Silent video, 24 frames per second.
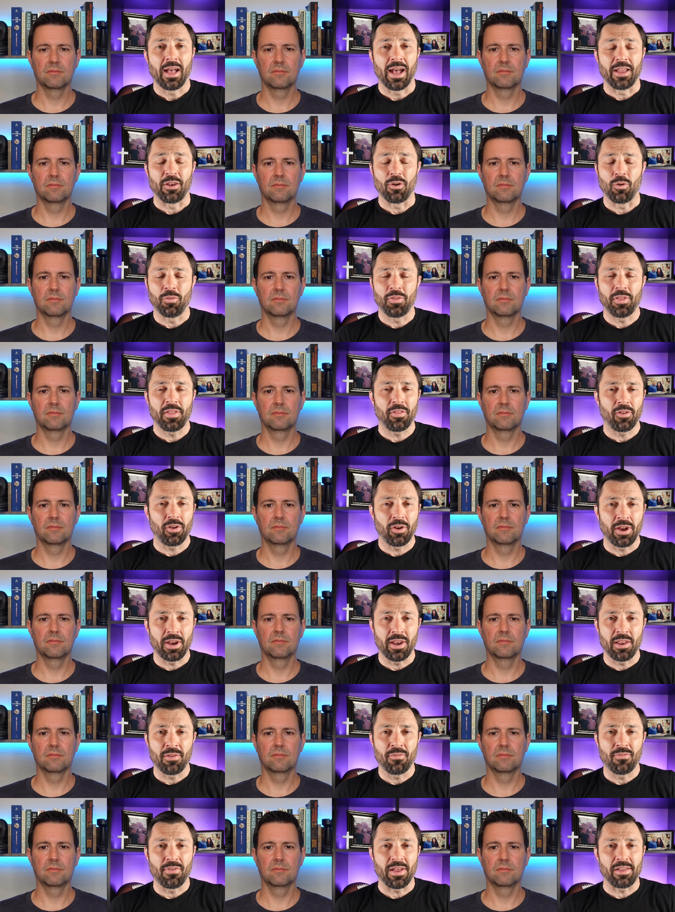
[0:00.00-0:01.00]
Speaker 1: I don't think they're
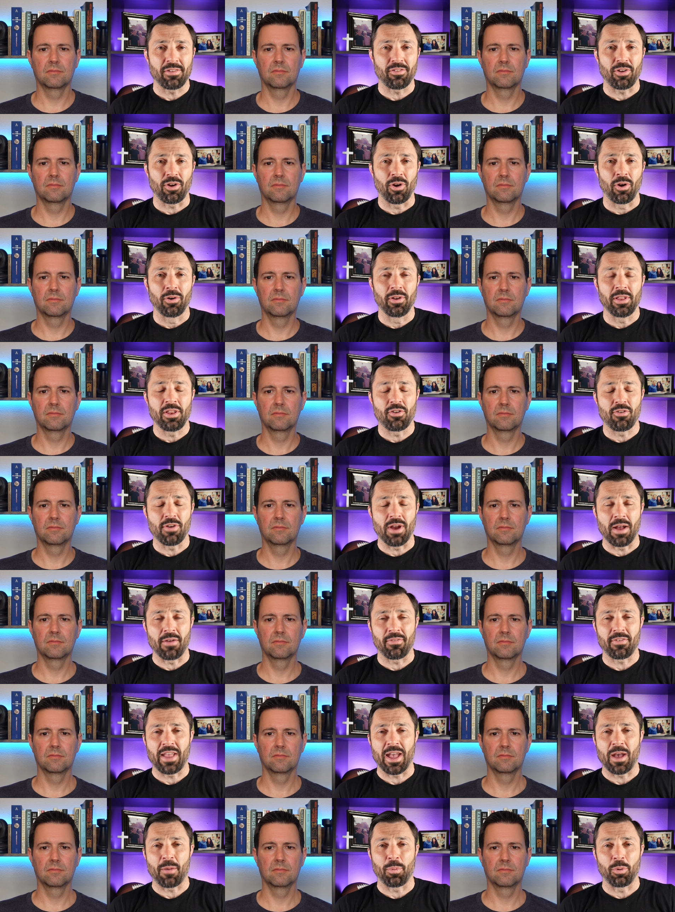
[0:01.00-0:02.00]
going to invest early
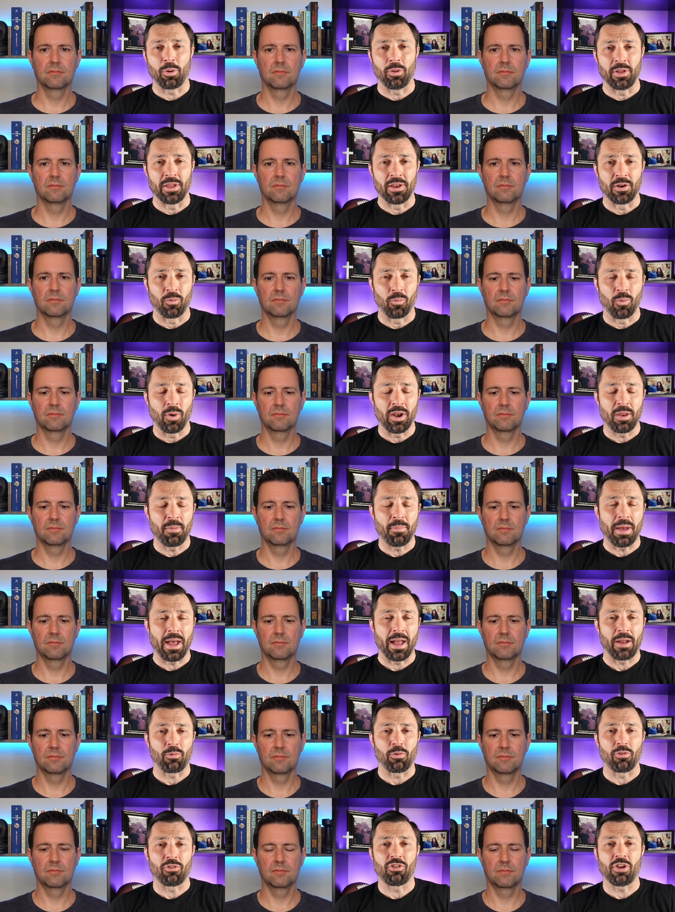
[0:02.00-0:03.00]
draft capital in a running
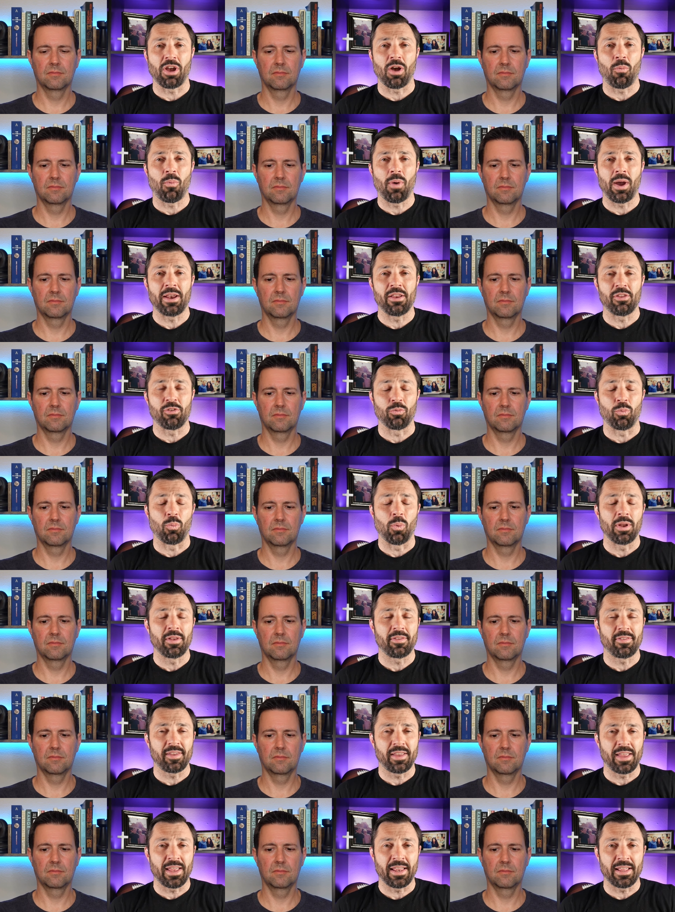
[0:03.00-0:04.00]
back. Rachaad White is
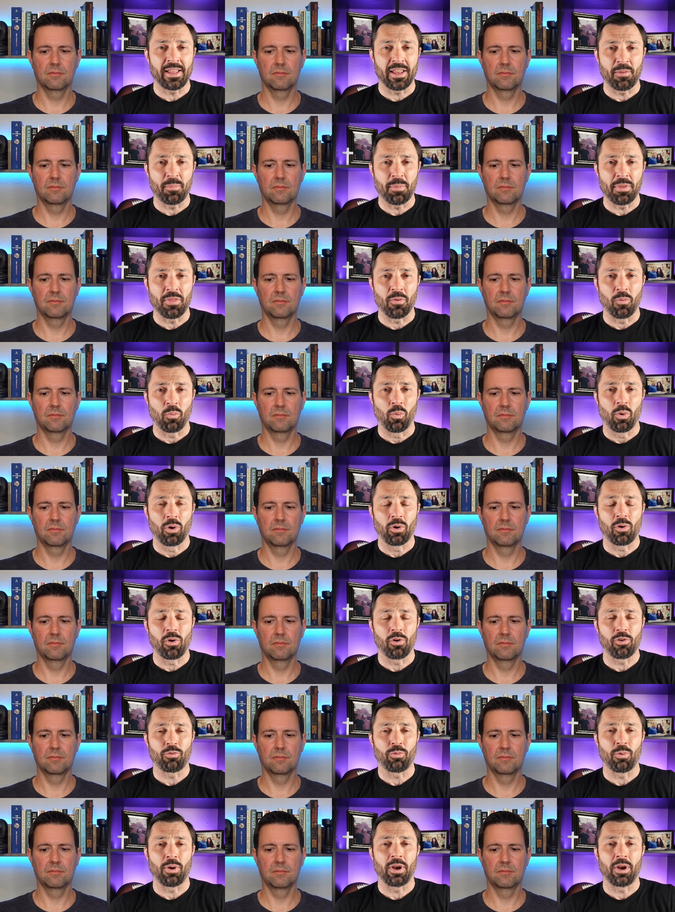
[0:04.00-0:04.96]
once again going to be the workhorse